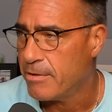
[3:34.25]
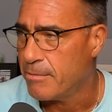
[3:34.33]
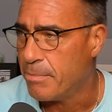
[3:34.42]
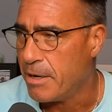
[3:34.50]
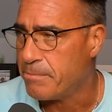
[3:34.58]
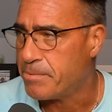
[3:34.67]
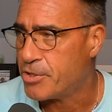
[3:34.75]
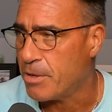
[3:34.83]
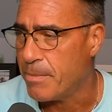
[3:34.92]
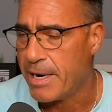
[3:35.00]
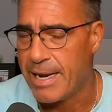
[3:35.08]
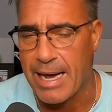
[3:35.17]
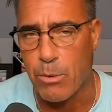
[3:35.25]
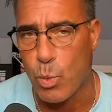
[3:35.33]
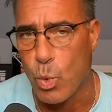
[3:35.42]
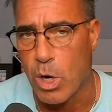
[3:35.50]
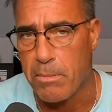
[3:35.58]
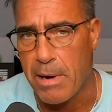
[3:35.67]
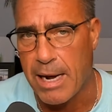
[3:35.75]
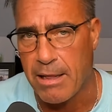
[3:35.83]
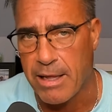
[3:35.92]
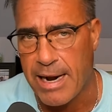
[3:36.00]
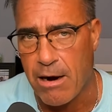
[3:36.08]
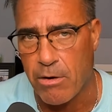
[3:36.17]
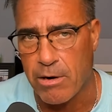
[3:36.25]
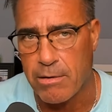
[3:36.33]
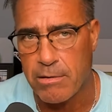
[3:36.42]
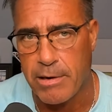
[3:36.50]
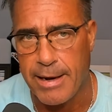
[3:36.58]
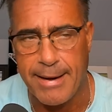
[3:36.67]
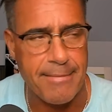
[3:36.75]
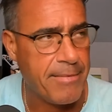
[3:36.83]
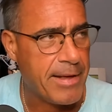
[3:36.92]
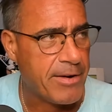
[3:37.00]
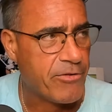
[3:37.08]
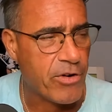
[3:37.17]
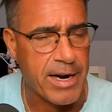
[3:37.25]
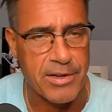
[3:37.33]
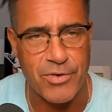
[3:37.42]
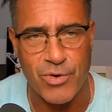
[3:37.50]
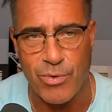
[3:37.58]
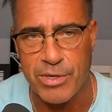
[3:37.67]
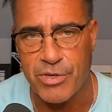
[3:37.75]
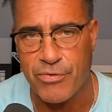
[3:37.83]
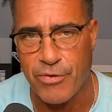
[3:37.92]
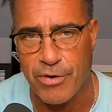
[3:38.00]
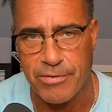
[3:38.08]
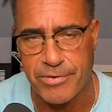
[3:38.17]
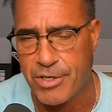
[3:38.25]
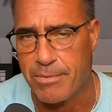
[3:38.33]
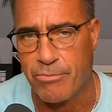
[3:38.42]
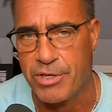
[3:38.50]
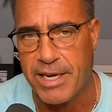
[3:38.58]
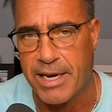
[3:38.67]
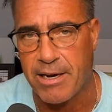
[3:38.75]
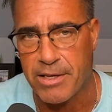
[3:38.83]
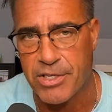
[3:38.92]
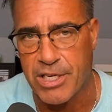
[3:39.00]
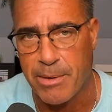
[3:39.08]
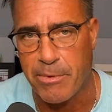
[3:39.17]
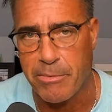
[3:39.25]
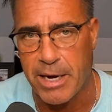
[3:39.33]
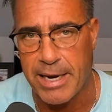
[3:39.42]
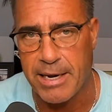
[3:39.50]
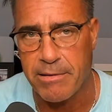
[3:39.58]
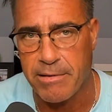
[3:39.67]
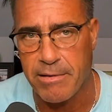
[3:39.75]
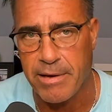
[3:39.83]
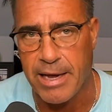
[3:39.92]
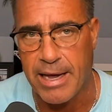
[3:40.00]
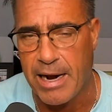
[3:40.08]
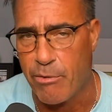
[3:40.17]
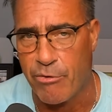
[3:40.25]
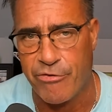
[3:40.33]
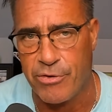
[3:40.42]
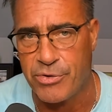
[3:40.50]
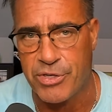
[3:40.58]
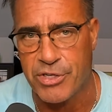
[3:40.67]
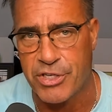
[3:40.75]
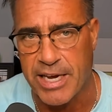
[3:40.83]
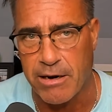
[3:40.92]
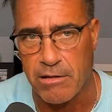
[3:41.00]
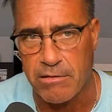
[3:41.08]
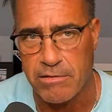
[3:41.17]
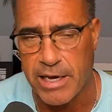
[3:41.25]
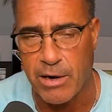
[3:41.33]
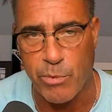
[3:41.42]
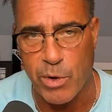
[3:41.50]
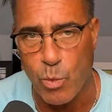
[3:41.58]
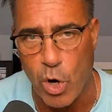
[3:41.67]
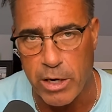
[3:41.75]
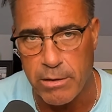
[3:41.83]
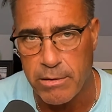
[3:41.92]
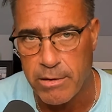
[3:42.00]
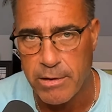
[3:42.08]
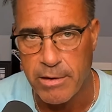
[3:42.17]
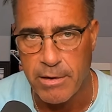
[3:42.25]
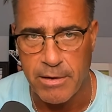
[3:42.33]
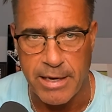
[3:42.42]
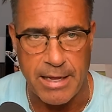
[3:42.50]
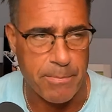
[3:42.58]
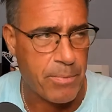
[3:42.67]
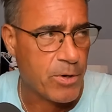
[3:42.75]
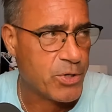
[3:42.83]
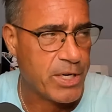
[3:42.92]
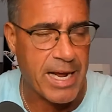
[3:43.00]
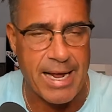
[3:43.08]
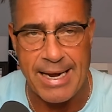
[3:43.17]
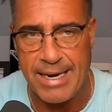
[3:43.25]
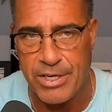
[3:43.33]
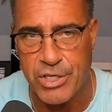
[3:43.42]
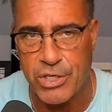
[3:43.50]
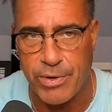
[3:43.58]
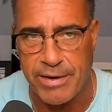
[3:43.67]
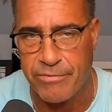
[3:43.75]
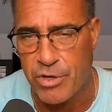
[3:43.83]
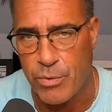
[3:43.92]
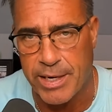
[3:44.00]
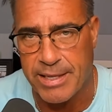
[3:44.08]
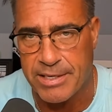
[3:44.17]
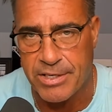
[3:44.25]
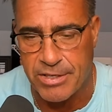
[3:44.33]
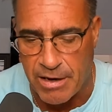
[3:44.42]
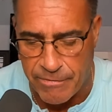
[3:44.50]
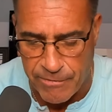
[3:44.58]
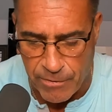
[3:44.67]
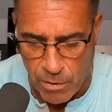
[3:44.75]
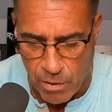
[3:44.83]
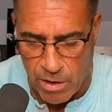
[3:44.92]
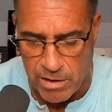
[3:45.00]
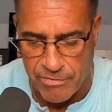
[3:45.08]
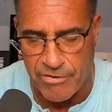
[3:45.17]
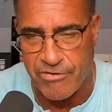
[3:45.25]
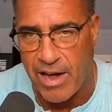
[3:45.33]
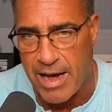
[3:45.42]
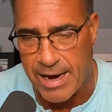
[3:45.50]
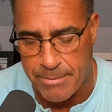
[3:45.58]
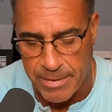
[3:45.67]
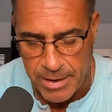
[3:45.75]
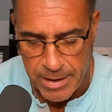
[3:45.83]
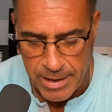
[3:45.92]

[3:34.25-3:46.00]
bumped somebody at 1 mile an hour and they tried to sue us for some ridiculous sum of money and I refused to settle and we won. And the person had a history of doing this stuff all the time.